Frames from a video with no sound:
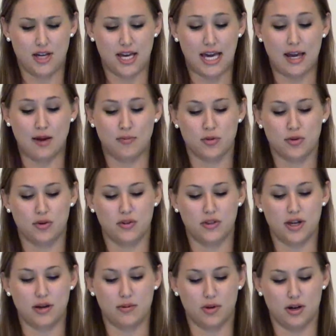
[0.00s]
April,
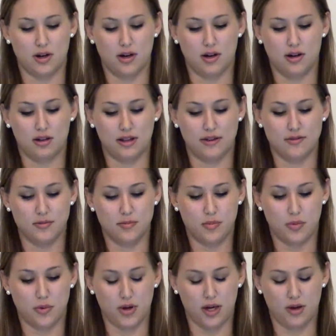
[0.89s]
there were
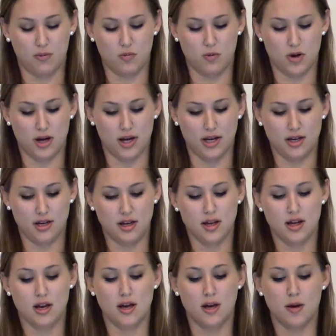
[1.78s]
11.1
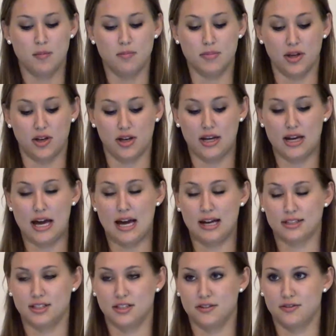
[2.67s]
million
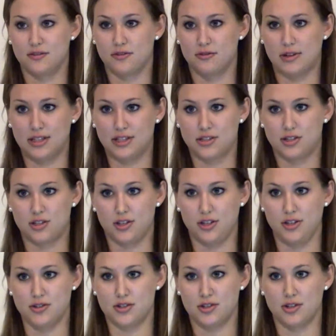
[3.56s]
active
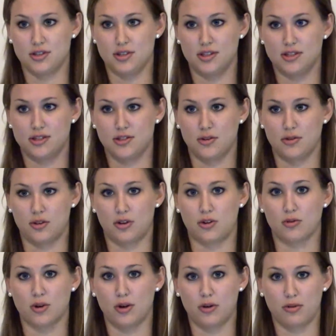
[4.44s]
registered users, and so the
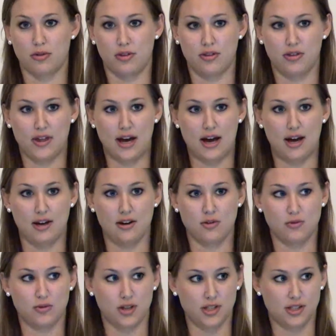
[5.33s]
growth of that
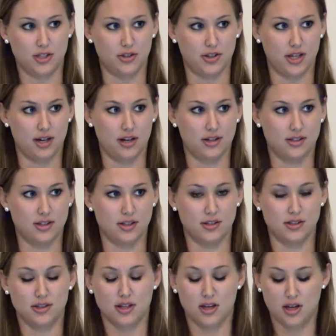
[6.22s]
in only 2 years
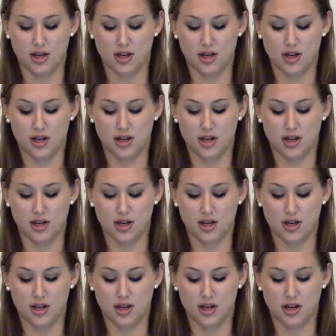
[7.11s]
is